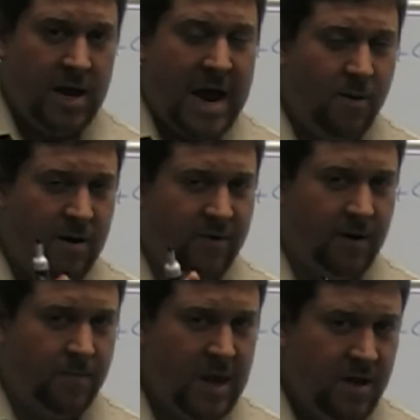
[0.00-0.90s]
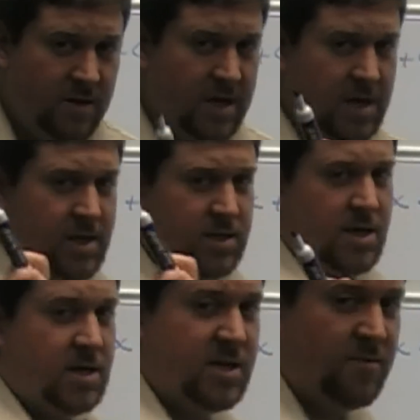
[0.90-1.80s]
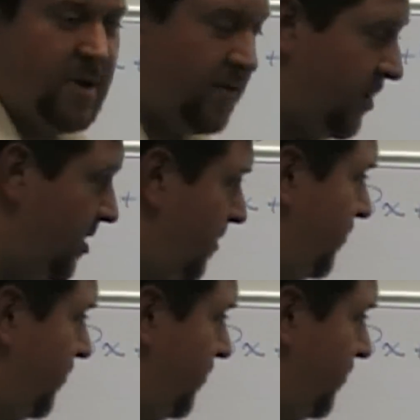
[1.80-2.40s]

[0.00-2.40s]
However, the easiest of method